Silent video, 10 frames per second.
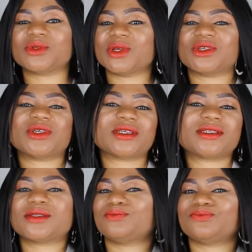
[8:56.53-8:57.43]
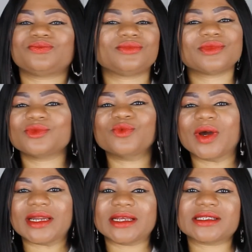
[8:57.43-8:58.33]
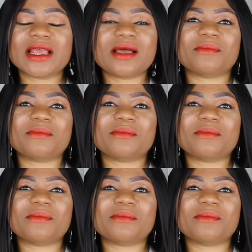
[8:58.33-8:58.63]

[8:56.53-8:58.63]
so it's just what it is.